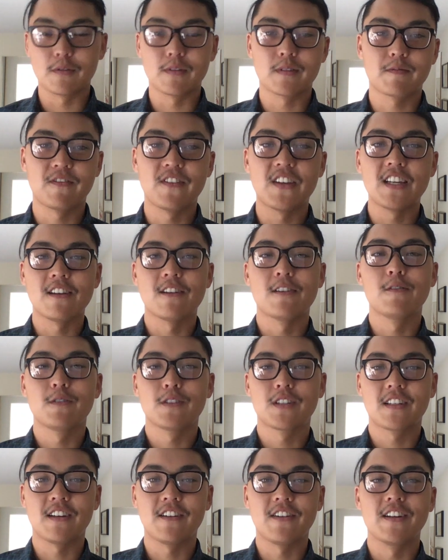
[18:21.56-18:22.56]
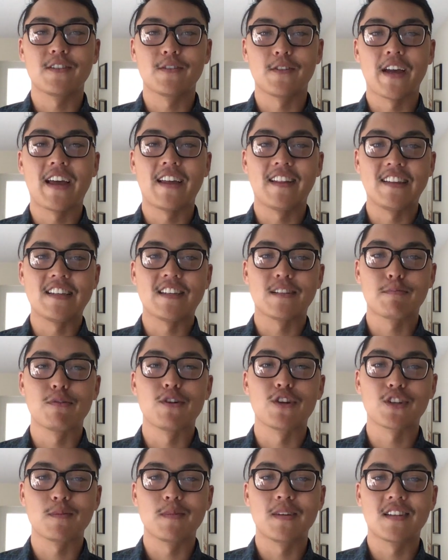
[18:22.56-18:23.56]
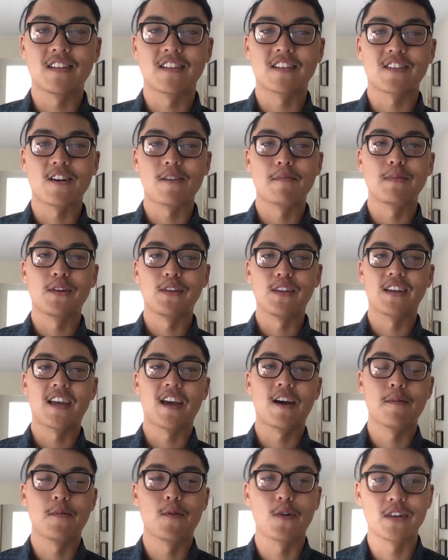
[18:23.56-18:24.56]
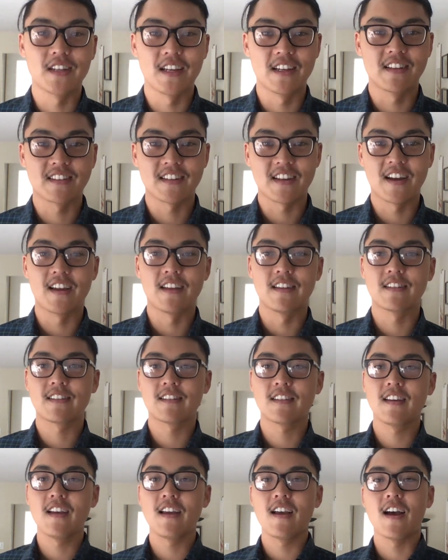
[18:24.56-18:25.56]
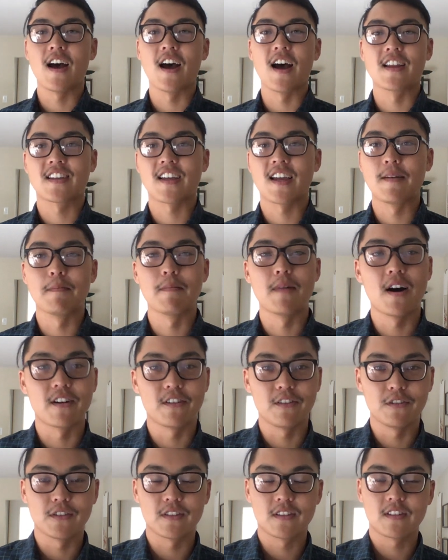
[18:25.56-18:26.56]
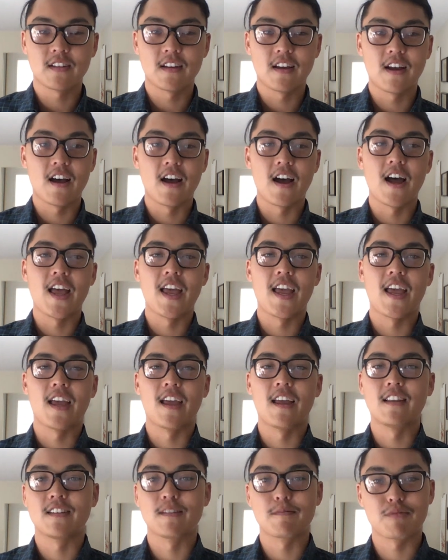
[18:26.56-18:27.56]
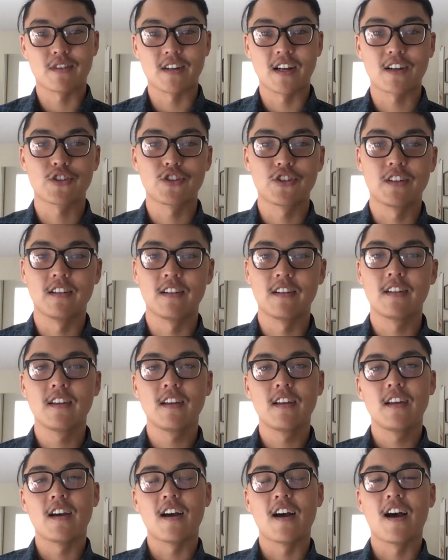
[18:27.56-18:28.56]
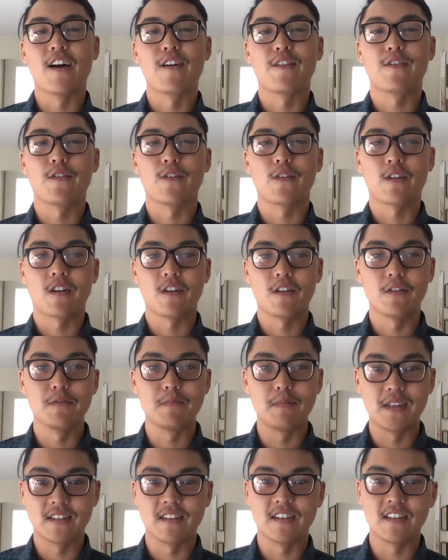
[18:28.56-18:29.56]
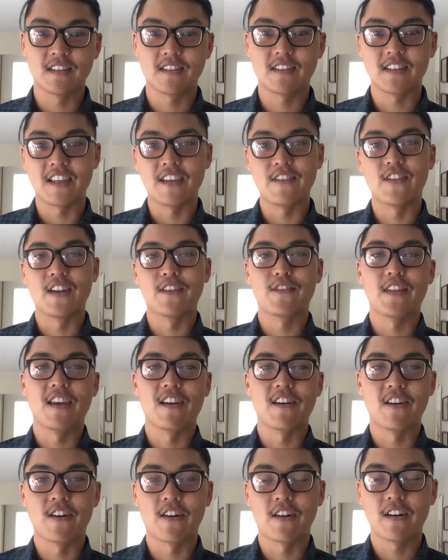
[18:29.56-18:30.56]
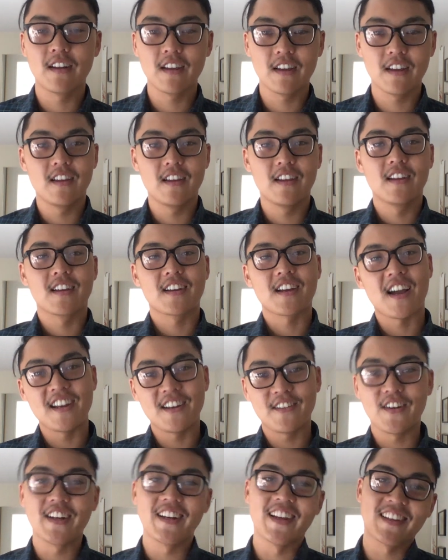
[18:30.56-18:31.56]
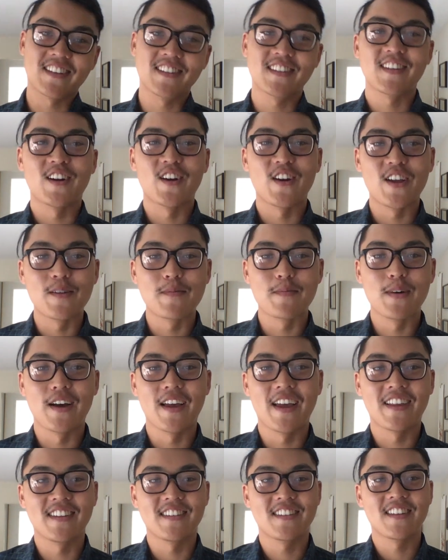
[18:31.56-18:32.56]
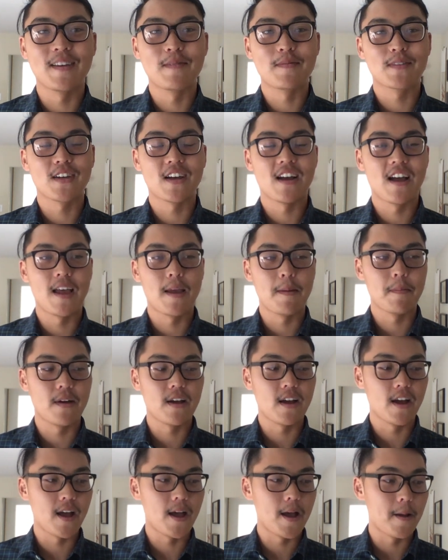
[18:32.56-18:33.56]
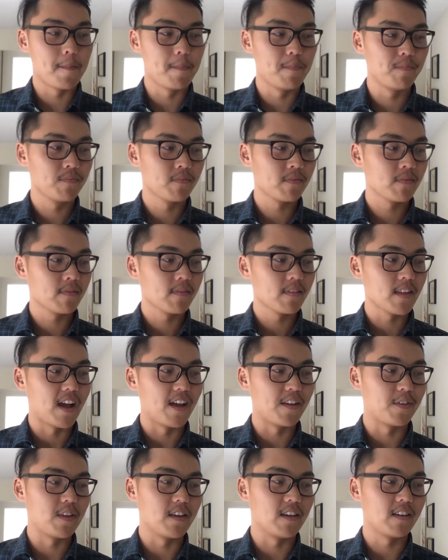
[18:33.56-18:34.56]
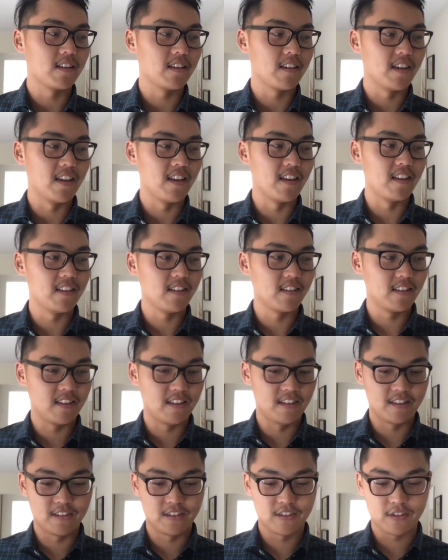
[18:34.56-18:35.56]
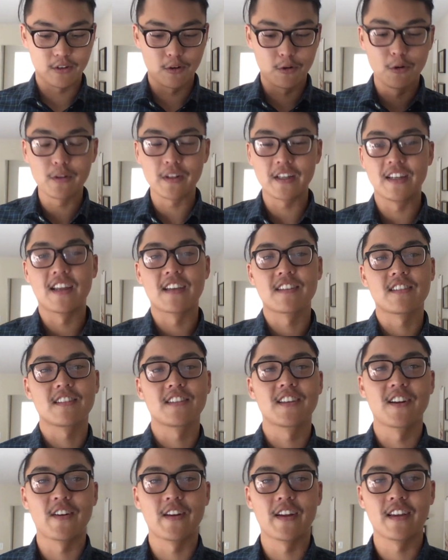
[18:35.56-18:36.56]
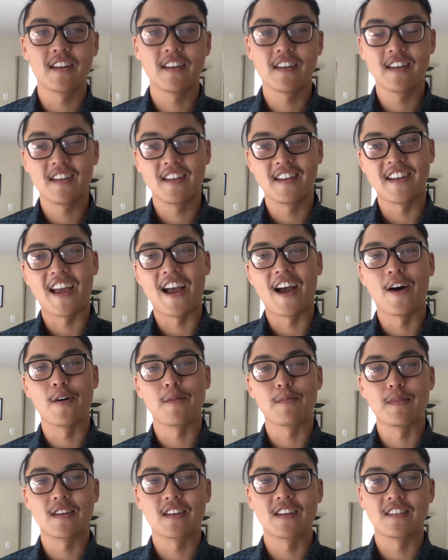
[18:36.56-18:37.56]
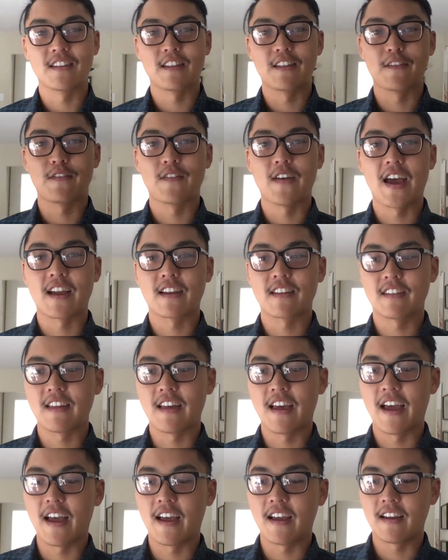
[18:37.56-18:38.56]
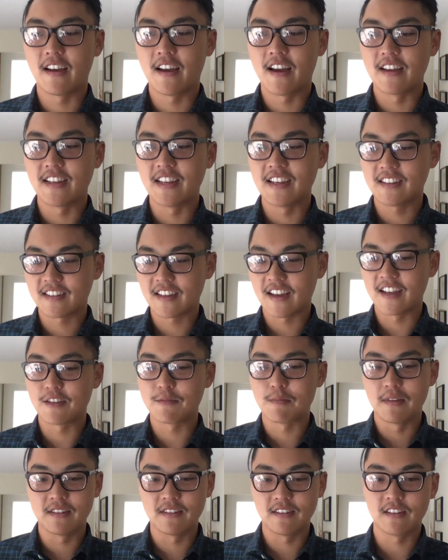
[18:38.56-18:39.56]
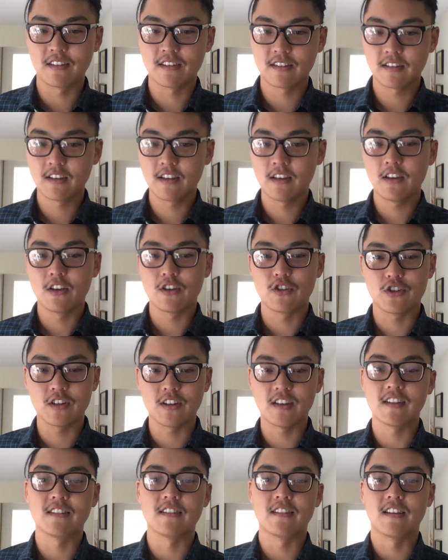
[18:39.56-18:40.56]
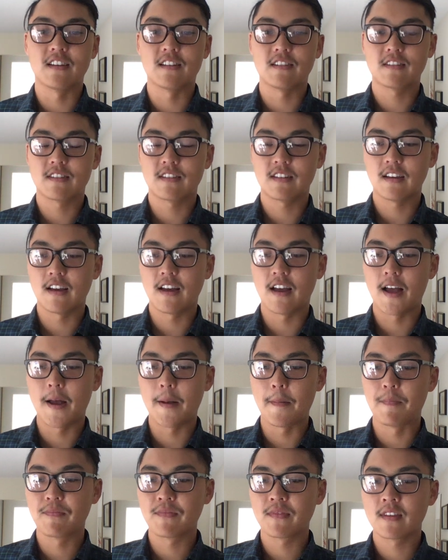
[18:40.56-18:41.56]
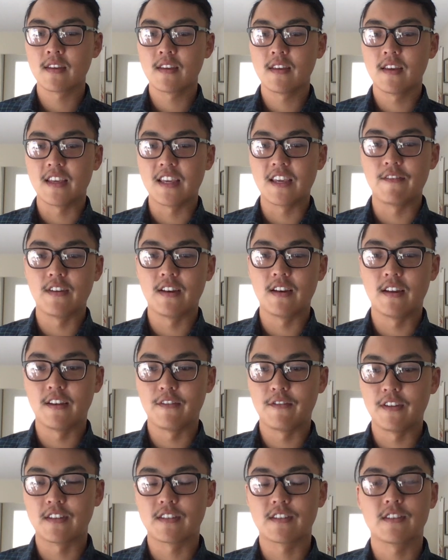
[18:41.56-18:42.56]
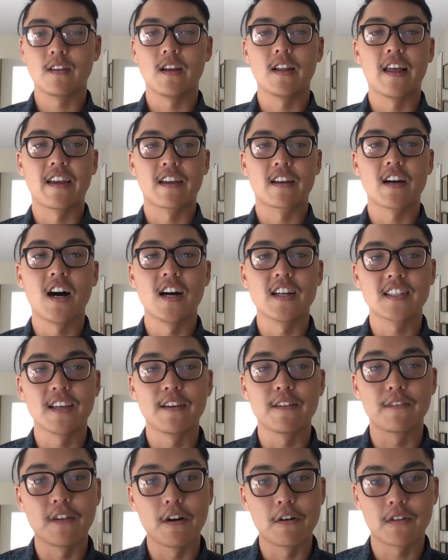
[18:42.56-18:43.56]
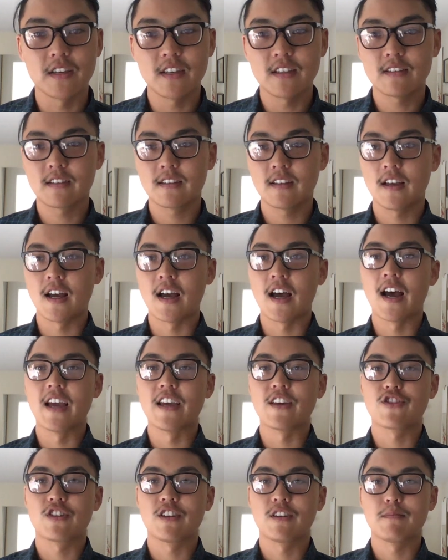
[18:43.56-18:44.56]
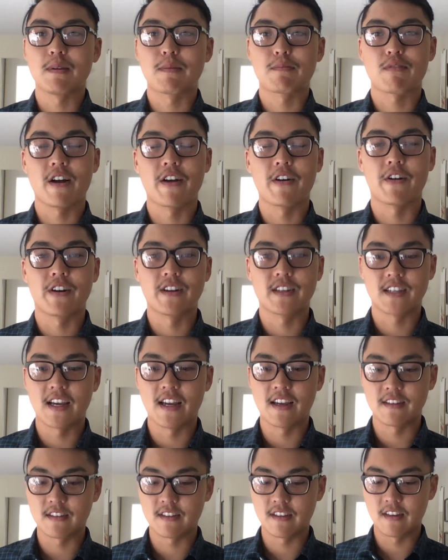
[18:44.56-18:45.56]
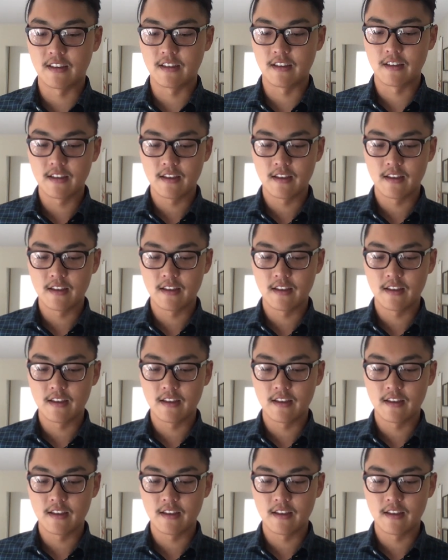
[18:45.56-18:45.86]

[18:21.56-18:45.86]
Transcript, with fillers: video series will at least push me to start building out more data science type models and to production for our own business, even if they are kind of unnecessary. But at the same time, I think it is wholly necessary now, because of the fact that data science business should exist, even if it's like content focused. It should be prioritizing